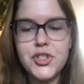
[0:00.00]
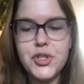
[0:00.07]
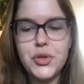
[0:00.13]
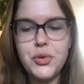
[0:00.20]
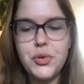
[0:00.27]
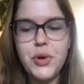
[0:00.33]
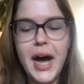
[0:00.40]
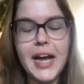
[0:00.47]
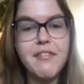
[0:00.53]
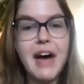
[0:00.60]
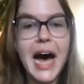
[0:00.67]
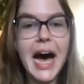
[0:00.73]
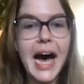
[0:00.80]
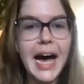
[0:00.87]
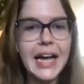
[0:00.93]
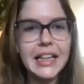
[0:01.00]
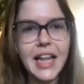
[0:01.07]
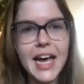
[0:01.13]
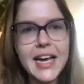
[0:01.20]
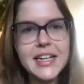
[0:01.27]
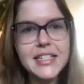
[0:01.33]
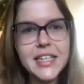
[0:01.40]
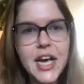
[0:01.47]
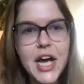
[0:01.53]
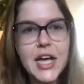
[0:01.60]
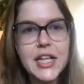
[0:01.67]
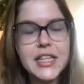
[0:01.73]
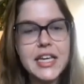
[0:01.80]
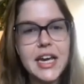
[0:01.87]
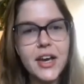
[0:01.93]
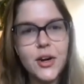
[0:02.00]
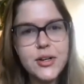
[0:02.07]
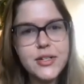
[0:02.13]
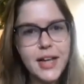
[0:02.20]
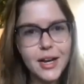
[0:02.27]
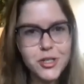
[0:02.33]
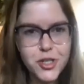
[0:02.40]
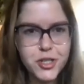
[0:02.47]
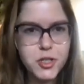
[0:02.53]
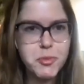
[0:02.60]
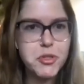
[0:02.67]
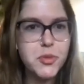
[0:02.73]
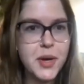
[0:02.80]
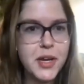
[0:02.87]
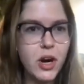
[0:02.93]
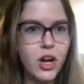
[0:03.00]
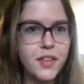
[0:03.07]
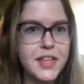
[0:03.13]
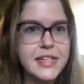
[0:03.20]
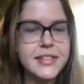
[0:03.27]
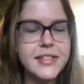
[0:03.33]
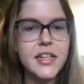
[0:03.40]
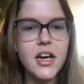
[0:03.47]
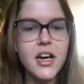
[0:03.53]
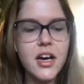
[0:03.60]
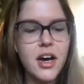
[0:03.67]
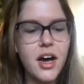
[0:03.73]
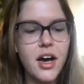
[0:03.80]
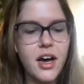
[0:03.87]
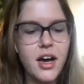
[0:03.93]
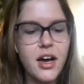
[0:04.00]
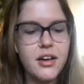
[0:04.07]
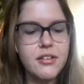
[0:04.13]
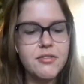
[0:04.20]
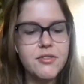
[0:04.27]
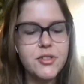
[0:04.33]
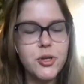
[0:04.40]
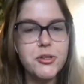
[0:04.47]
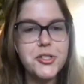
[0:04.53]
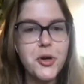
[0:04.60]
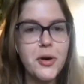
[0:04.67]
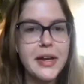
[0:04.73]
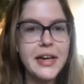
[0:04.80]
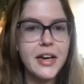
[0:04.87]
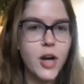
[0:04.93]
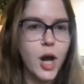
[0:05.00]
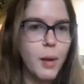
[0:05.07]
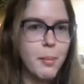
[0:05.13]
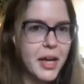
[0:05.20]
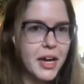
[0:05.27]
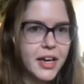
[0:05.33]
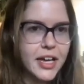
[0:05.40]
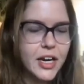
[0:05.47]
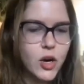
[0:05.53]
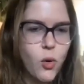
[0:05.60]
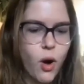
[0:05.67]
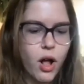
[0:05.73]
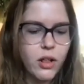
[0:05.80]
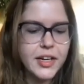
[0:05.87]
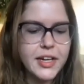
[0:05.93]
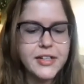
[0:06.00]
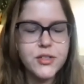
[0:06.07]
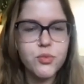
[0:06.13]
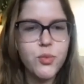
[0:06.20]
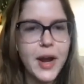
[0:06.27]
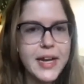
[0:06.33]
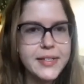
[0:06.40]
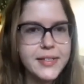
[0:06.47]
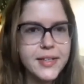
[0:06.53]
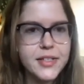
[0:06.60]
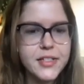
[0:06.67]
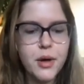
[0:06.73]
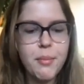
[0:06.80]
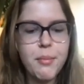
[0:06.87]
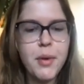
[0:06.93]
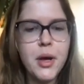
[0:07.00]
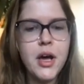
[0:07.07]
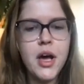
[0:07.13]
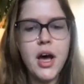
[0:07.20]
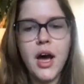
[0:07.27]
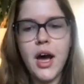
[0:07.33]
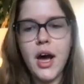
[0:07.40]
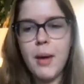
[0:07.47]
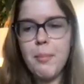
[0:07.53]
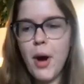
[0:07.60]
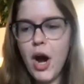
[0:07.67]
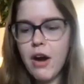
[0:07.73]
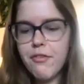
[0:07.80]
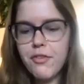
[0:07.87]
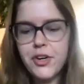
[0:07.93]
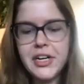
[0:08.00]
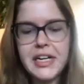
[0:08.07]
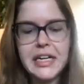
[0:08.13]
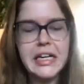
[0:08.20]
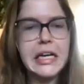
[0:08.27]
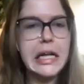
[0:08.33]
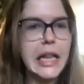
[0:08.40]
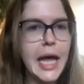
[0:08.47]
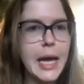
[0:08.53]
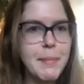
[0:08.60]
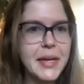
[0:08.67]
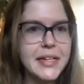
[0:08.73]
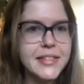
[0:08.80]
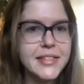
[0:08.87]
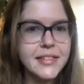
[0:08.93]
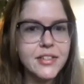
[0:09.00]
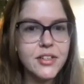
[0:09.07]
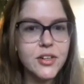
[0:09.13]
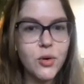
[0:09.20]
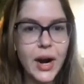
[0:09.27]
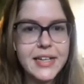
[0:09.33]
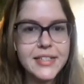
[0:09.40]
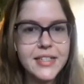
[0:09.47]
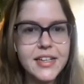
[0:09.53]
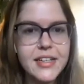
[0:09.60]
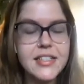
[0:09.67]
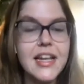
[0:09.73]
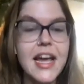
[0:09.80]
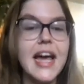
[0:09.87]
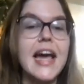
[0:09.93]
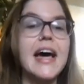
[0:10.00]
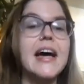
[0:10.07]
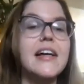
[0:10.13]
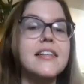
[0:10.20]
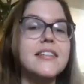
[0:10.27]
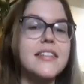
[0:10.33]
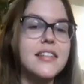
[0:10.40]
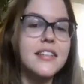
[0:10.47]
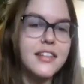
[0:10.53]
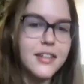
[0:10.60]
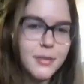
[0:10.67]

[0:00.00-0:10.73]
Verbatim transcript: to kind of highlight the intersections between all these uh, socioeconomic inequalities, racism, uh, poverty, climate crisis, and